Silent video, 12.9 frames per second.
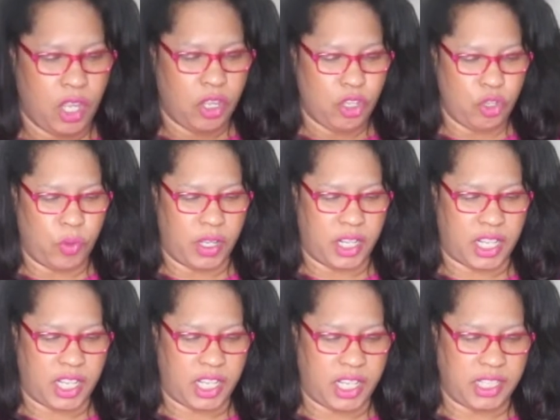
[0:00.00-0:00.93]
you want to
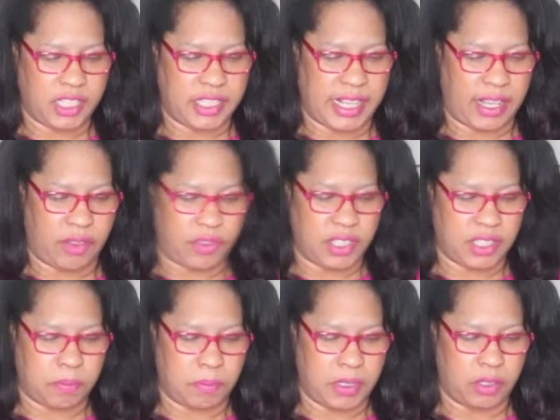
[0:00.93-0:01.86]
cut down
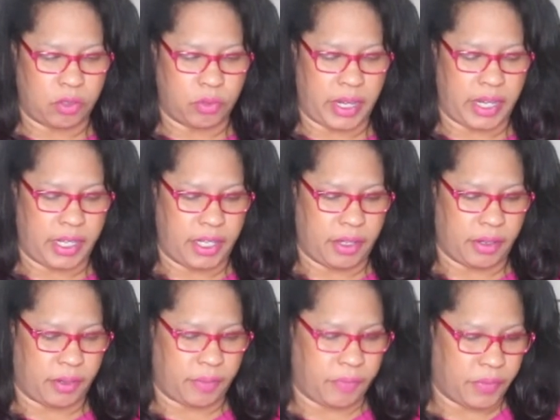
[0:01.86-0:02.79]
this middle right here.
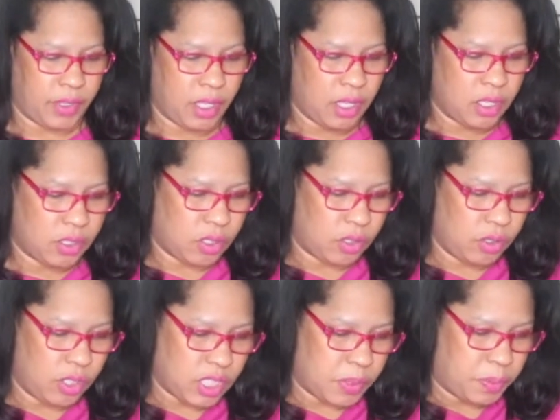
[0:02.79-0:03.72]
So you
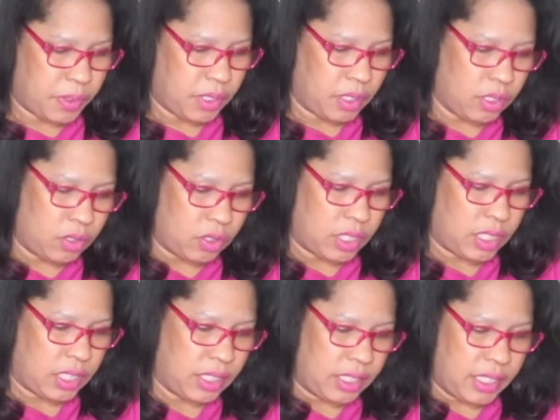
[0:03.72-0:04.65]
just put a little
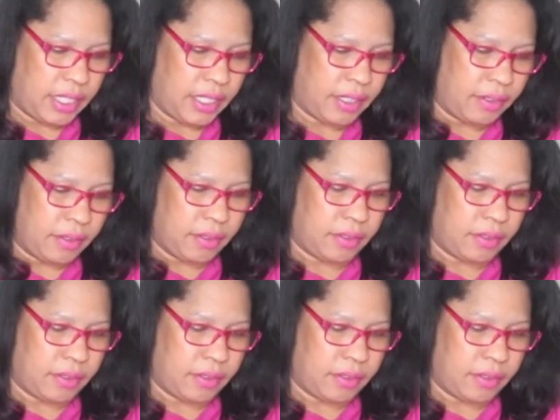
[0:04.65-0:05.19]
cut there,